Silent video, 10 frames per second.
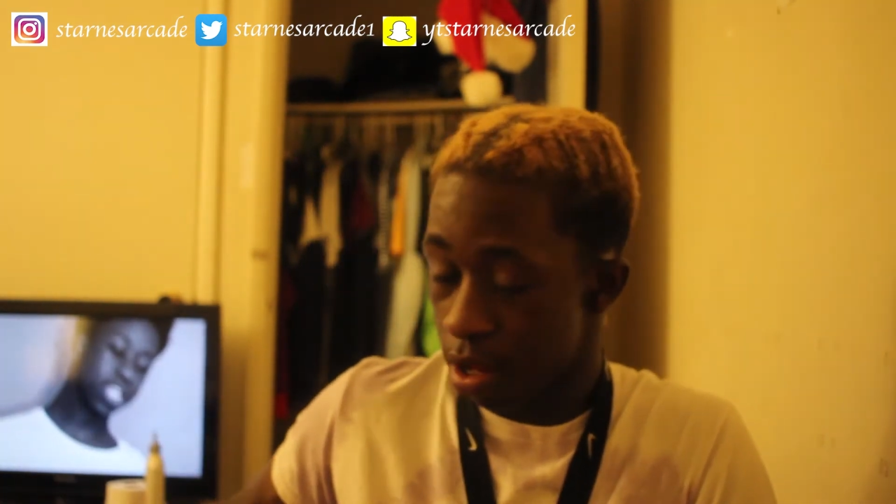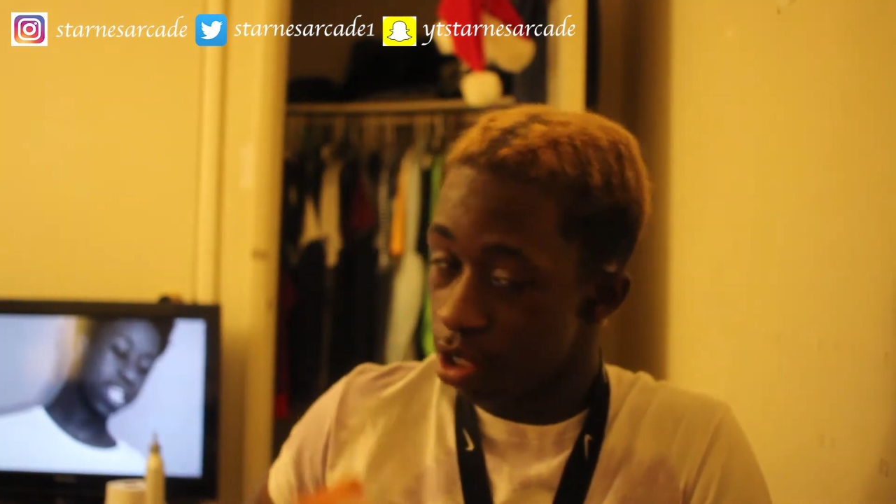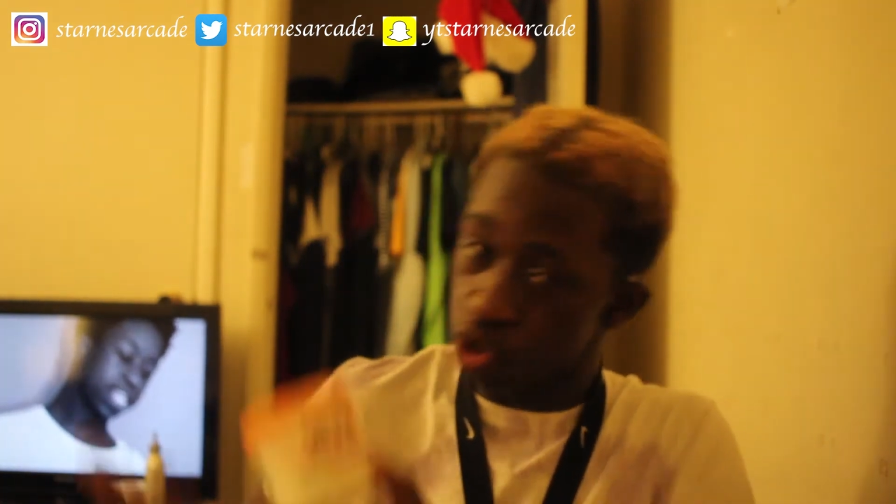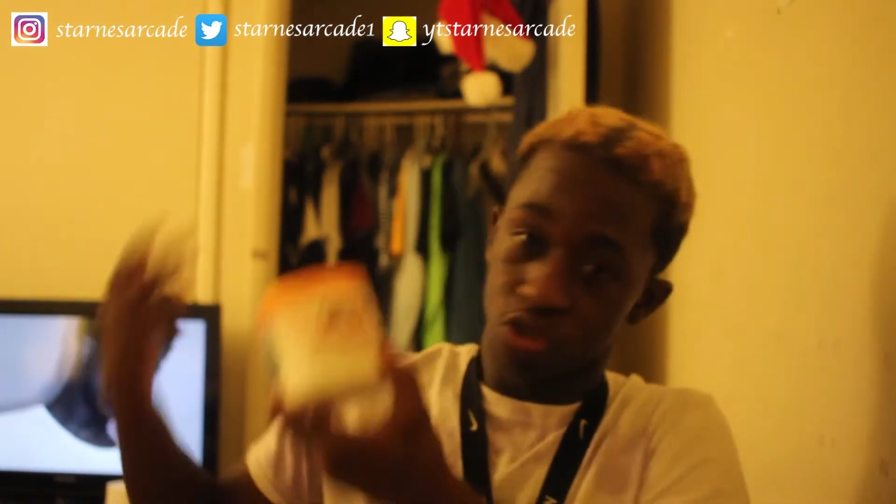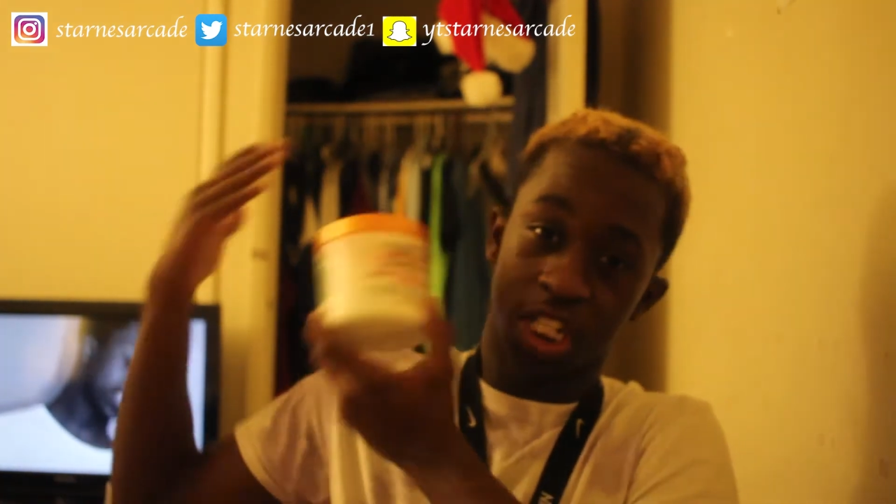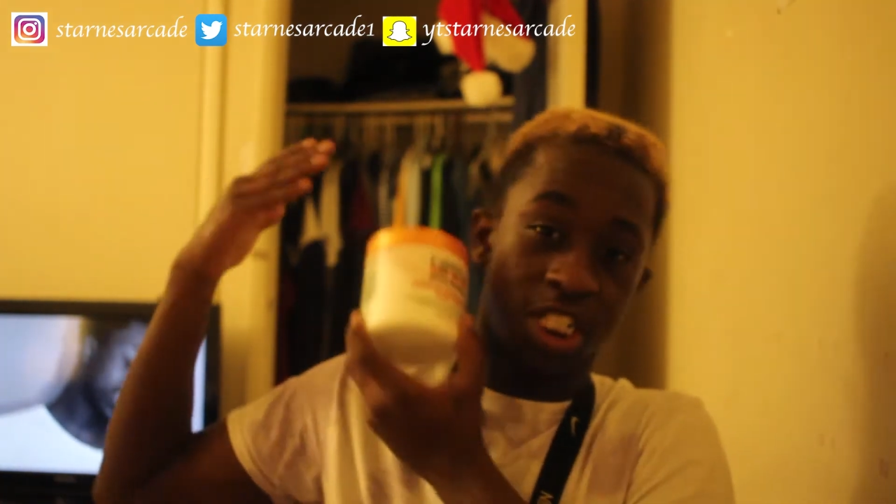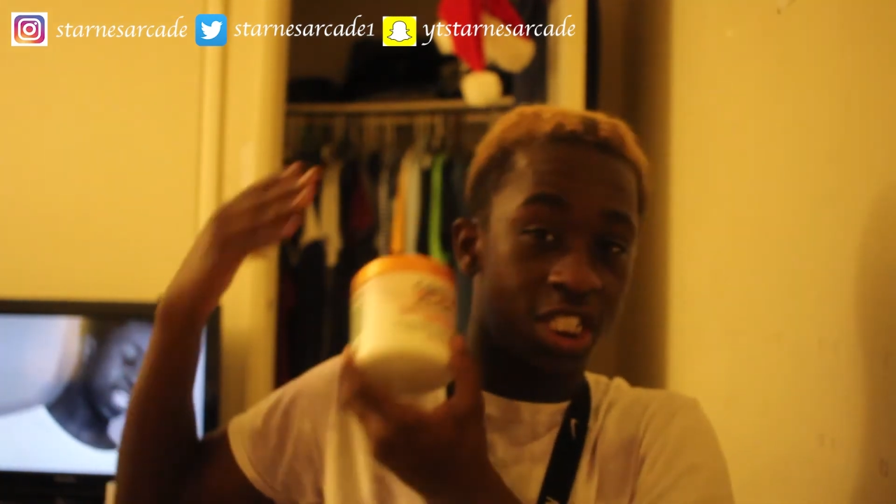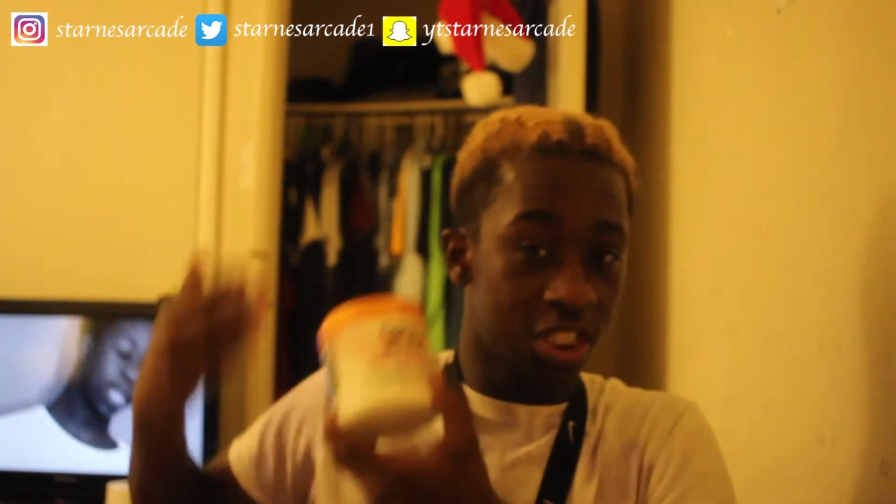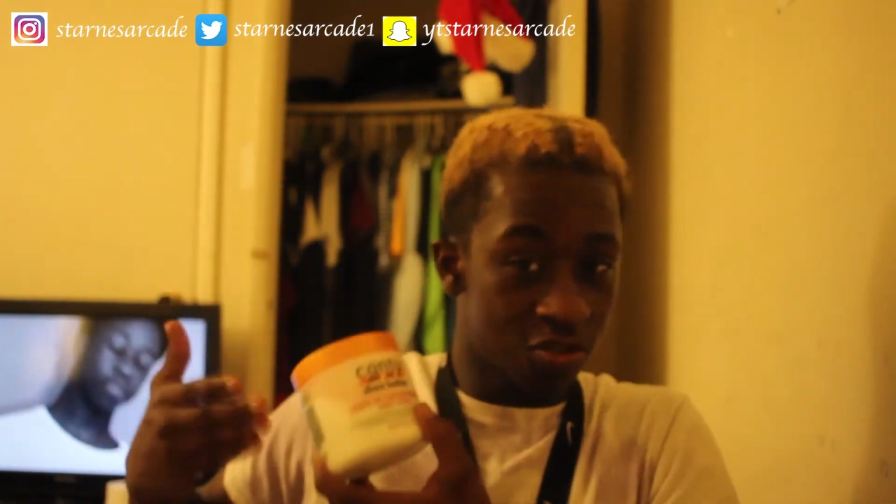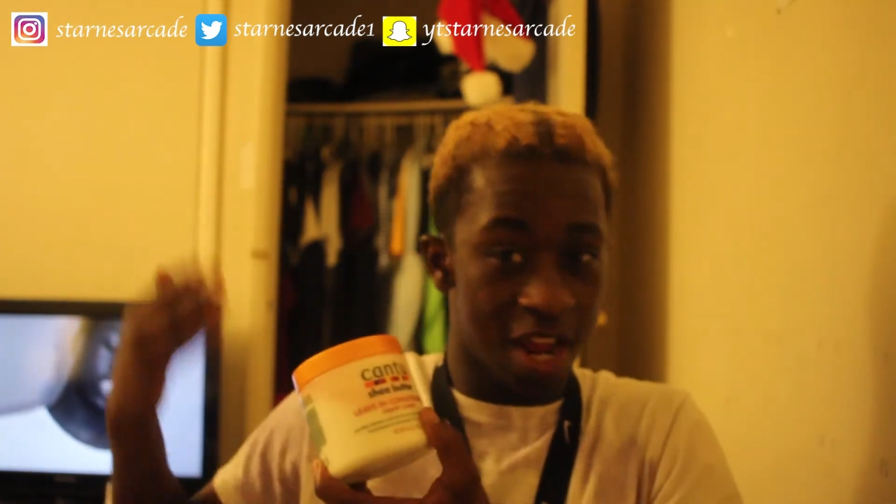So this
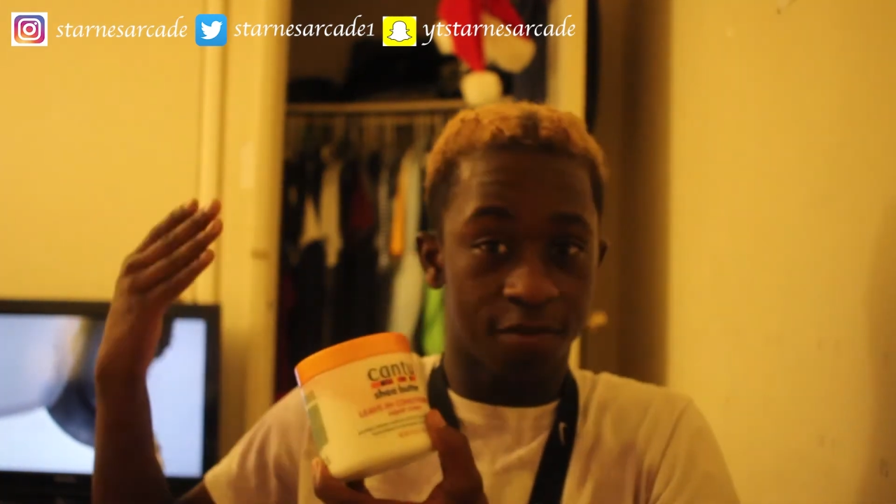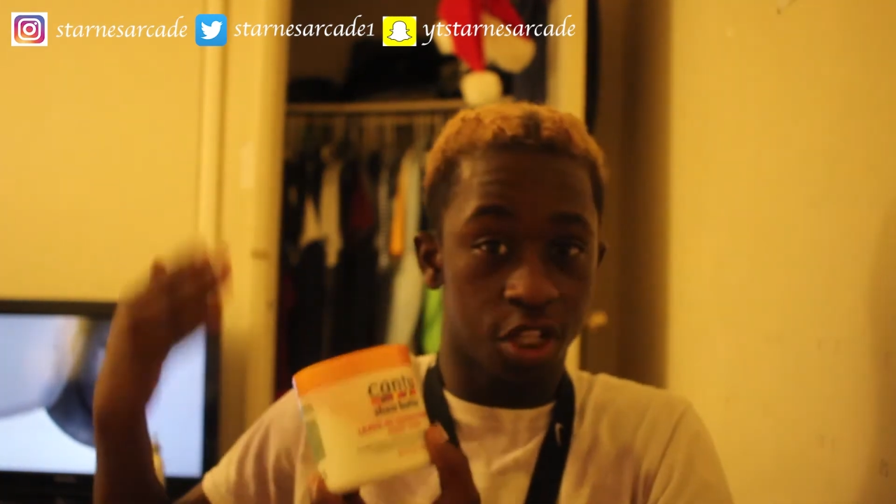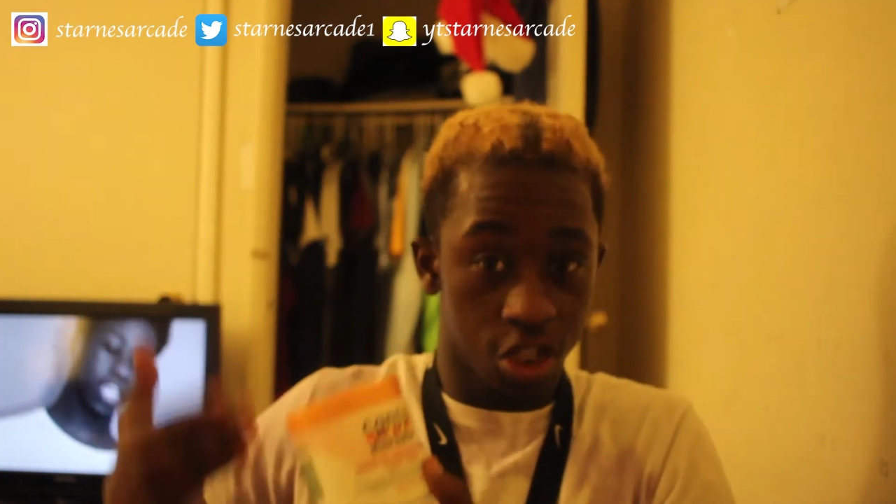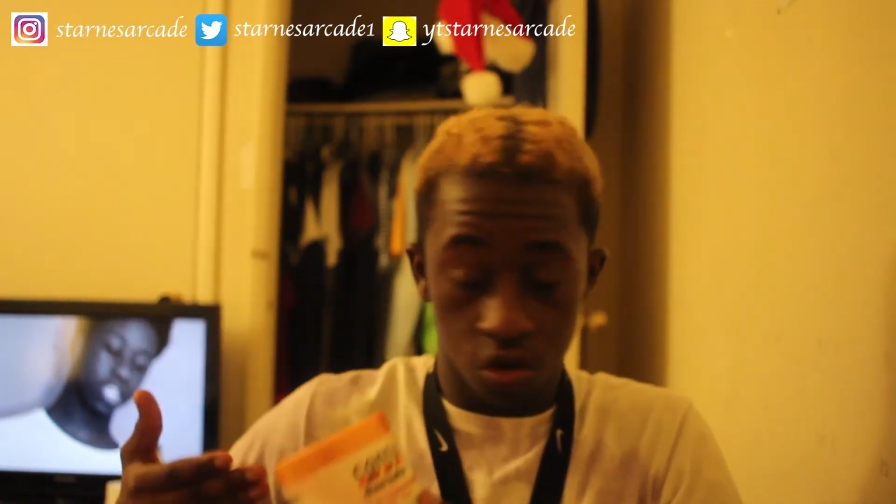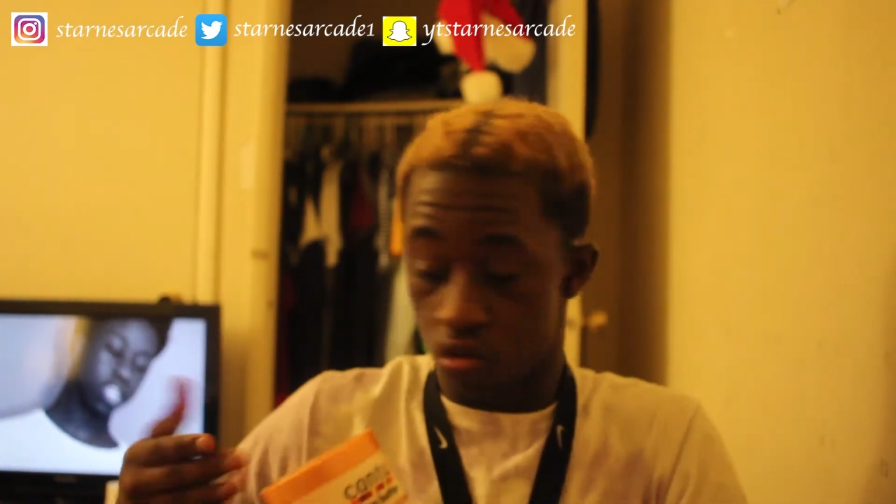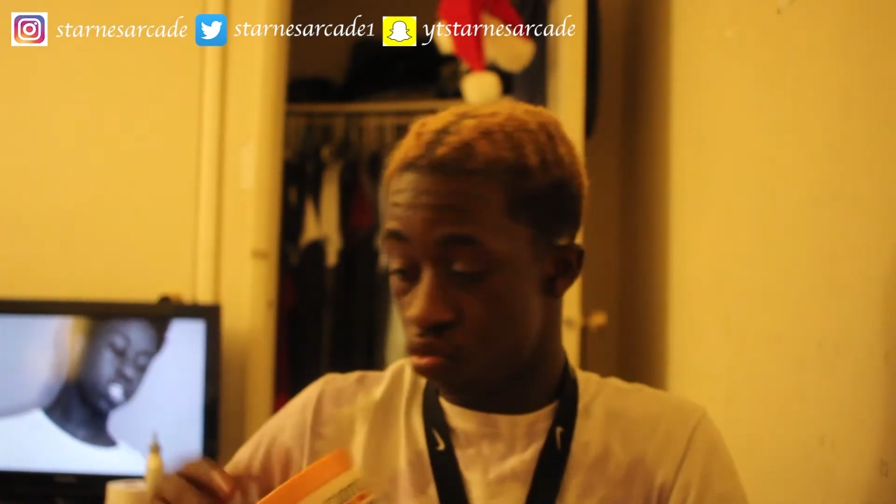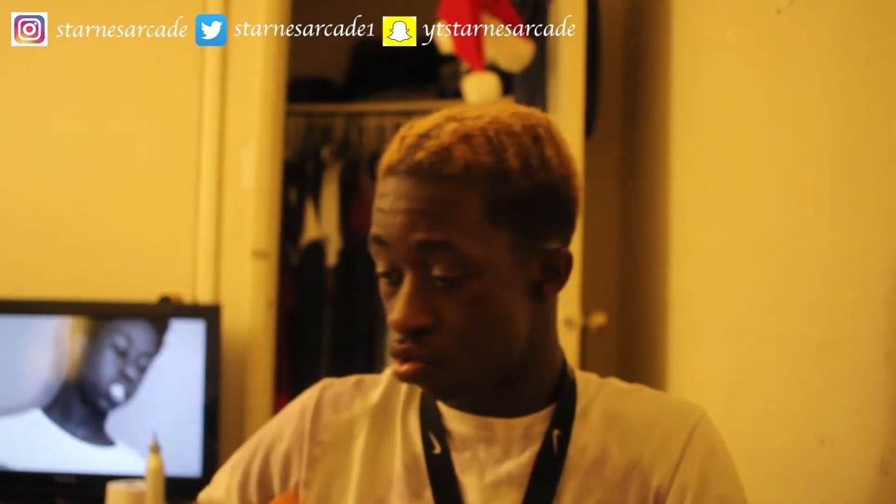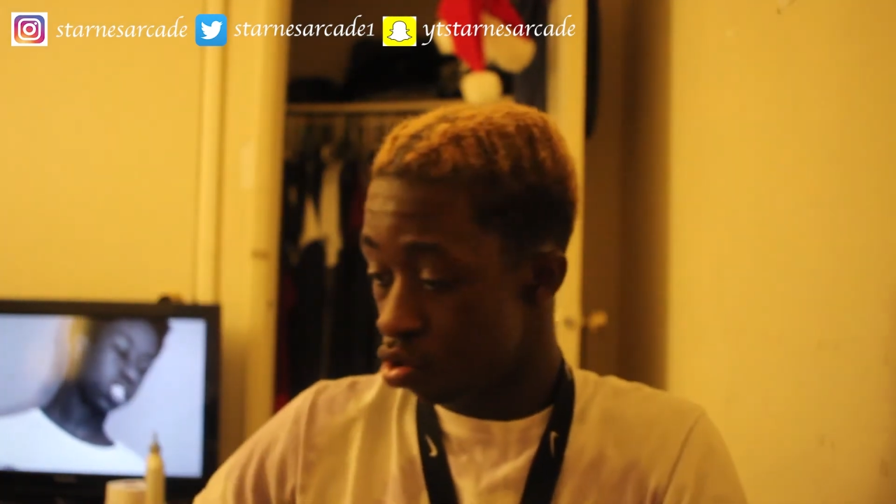is just going to have to do.